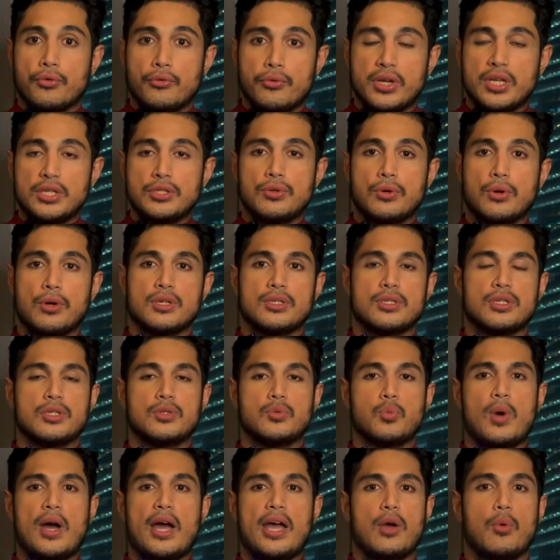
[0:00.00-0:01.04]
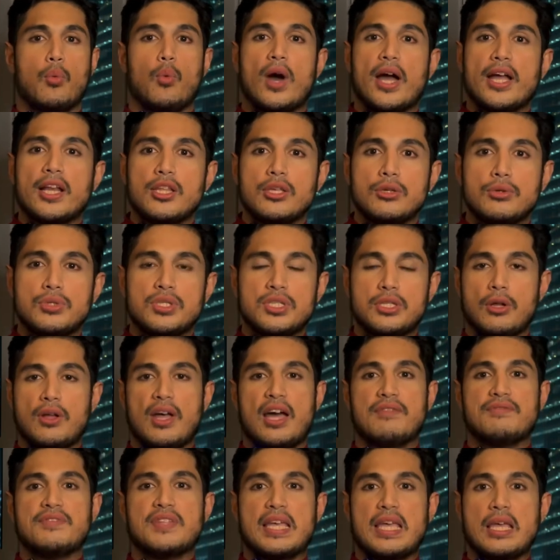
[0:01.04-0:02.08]
resources. Why do you still
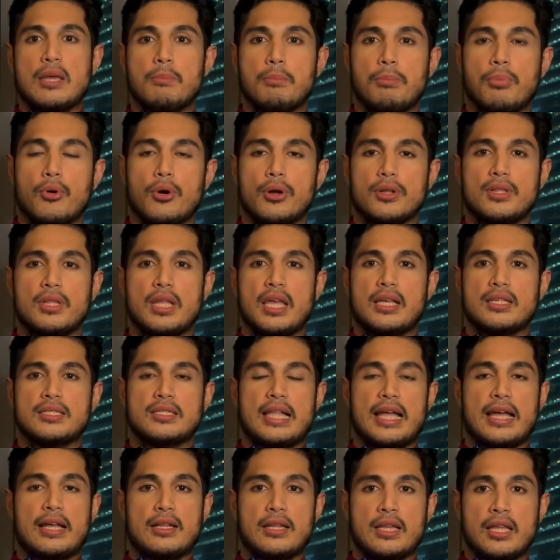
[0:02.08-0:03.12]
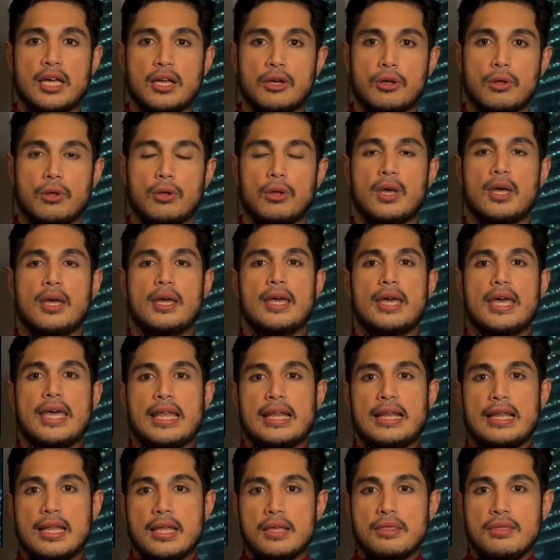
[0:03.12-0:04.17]
have to import things like nickel
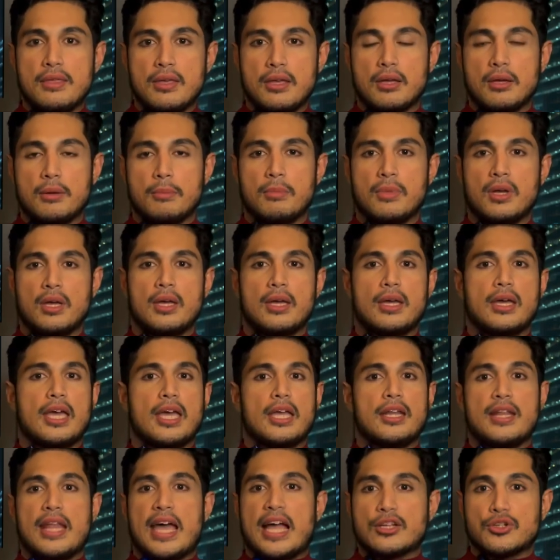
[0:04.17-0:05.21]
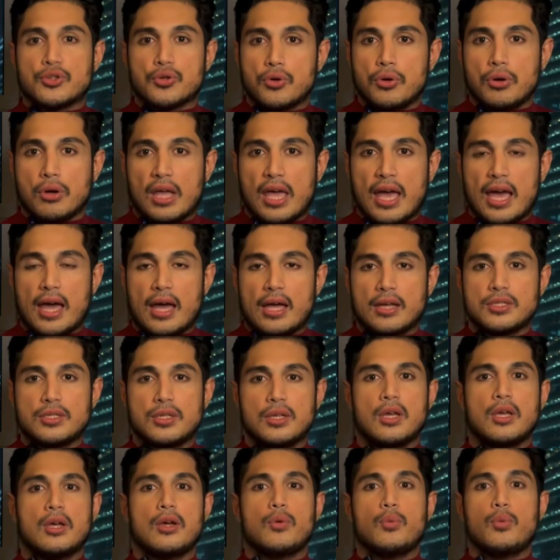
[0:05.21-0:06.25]
and lithium and natural gas
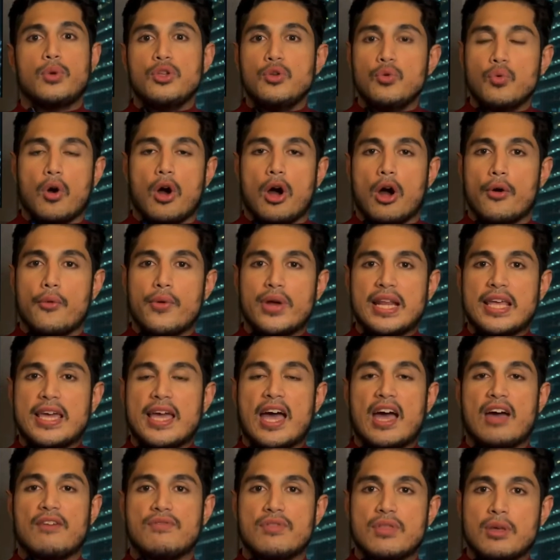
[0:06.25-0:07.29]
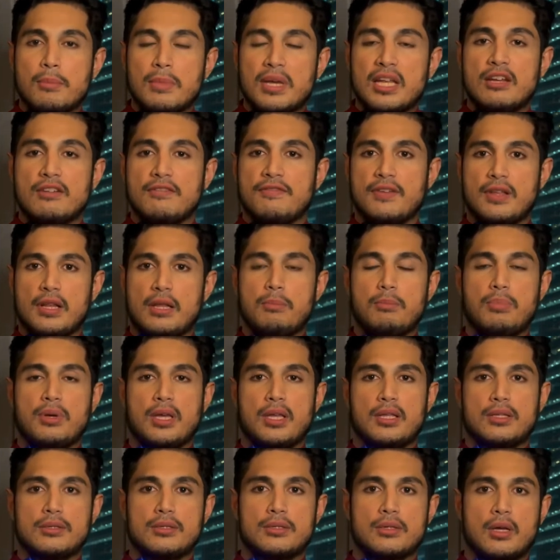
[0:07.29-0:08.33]
when you already have them in the
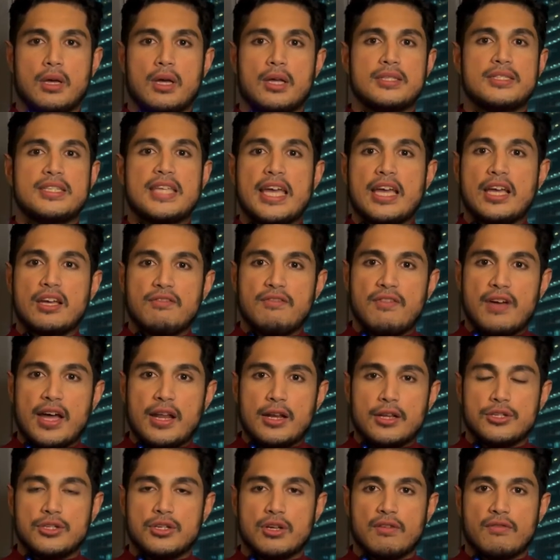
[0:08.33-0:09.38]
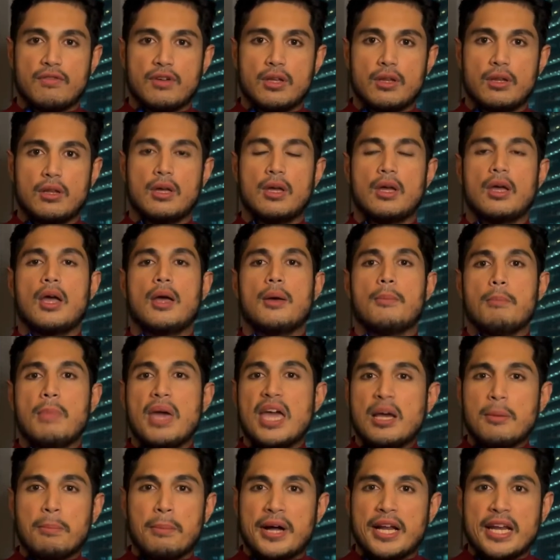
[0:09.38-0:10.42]
Philippines? Take advantage of it,
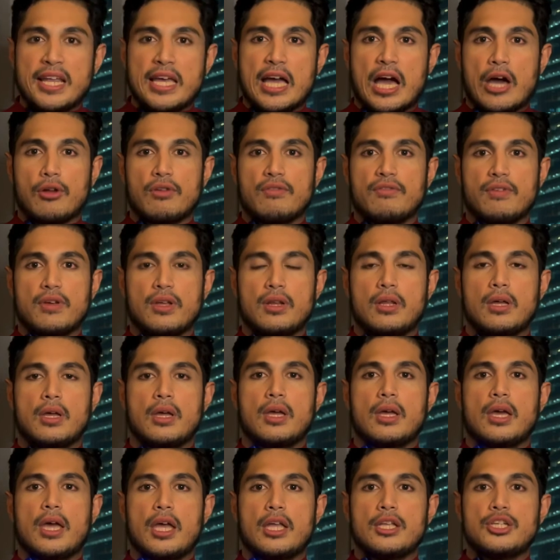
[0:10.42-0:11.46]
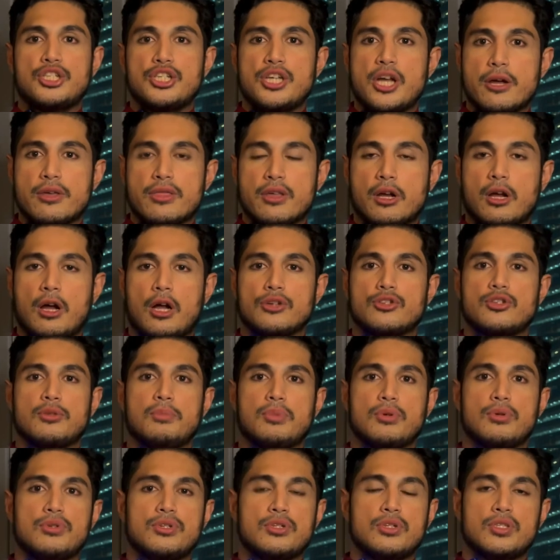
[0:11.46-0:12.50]
make money out of it, and share the
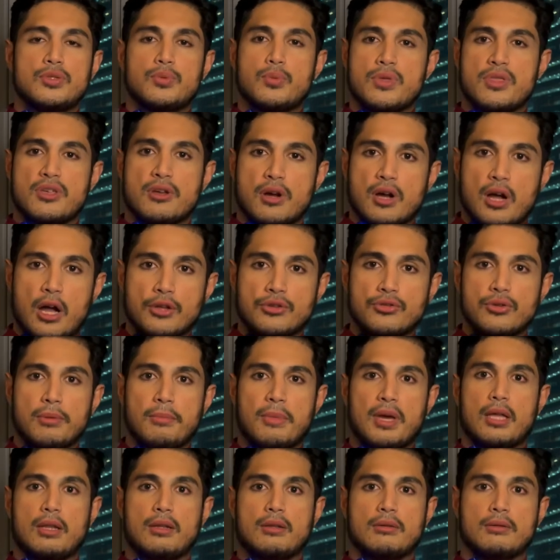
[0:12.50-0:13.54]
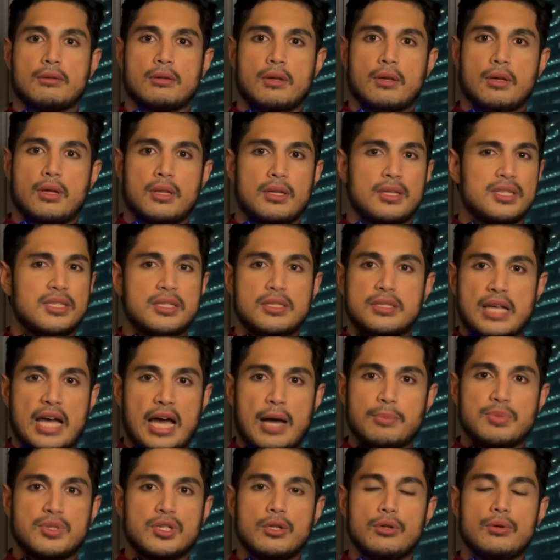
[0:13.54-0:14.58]
contributions with your countrymen. This is
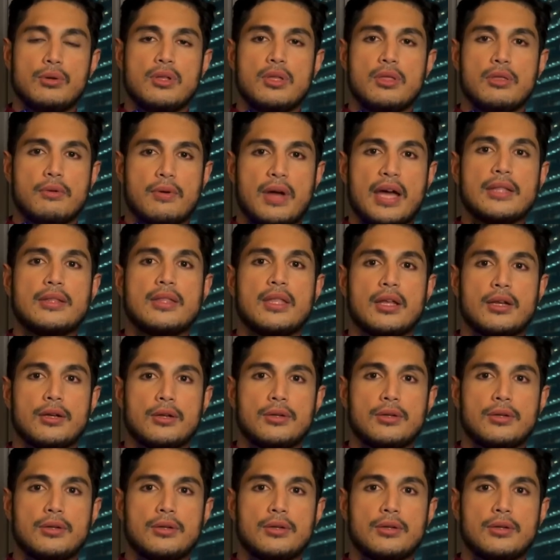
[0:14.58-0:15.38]
absolutely the right thing to